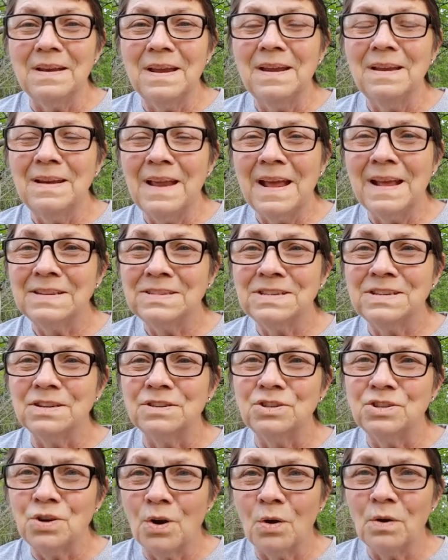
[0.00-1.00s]
It has to
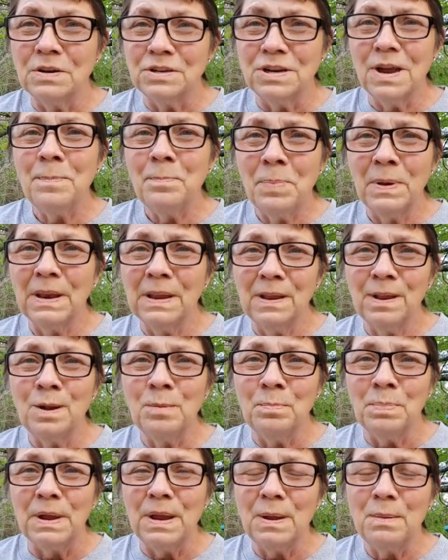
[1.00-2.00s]
charge up a
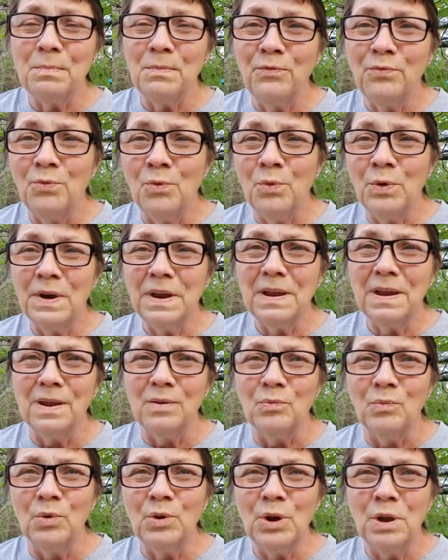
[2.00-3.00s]
little bit before it
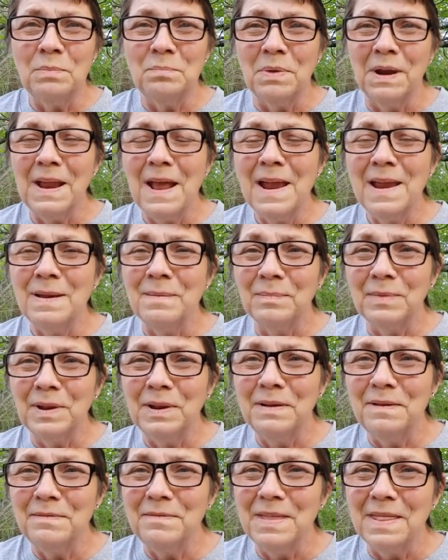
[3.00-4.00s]
can run, but I
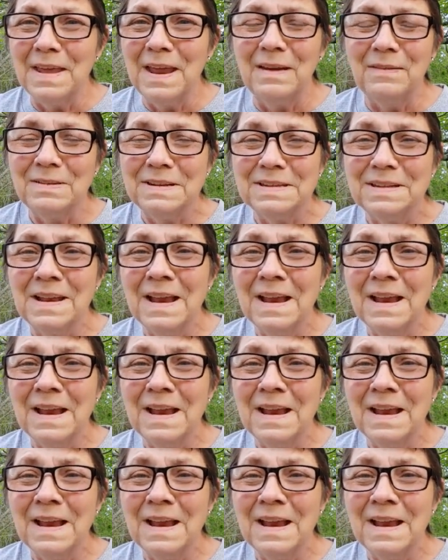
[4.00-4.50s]
am loving that